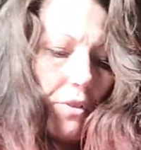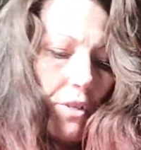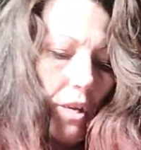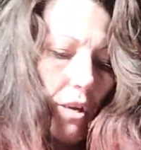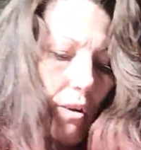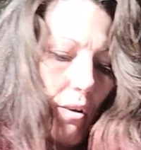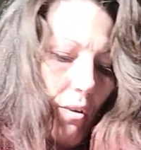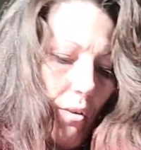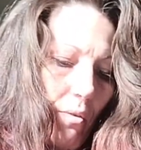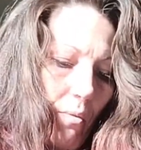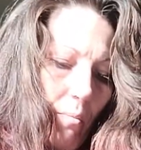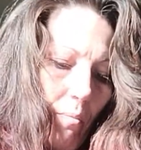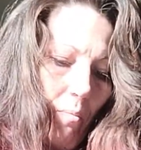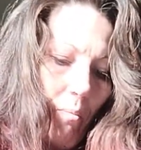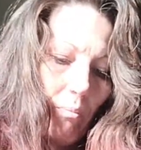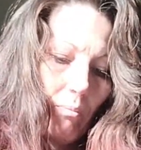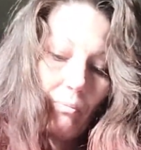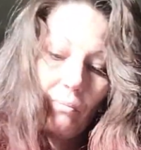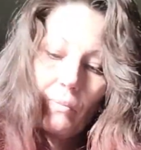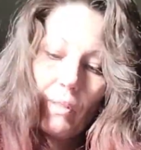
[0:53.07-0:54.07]
tarot.
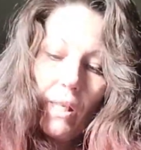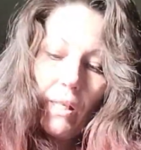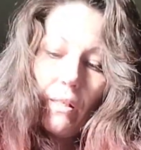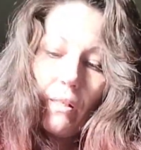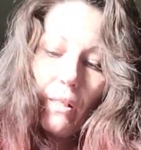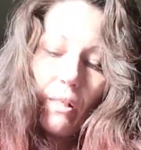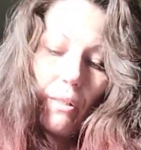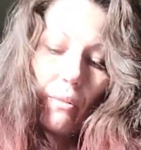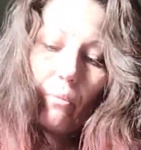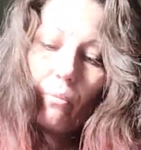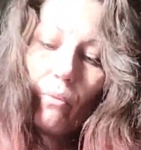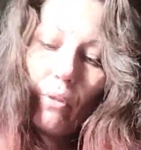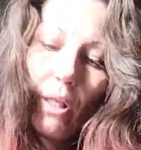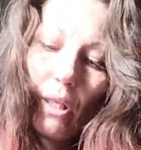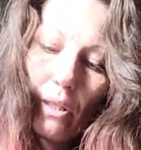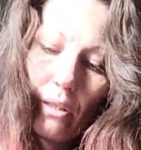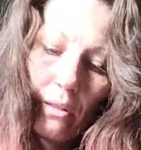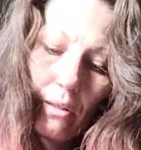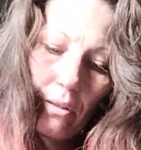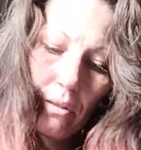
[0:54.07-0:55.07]
That
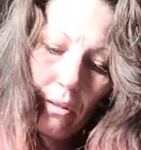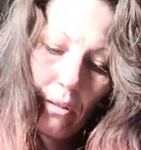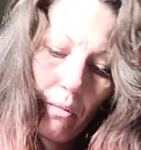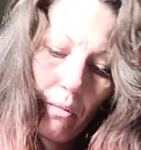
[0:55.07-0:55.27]
once,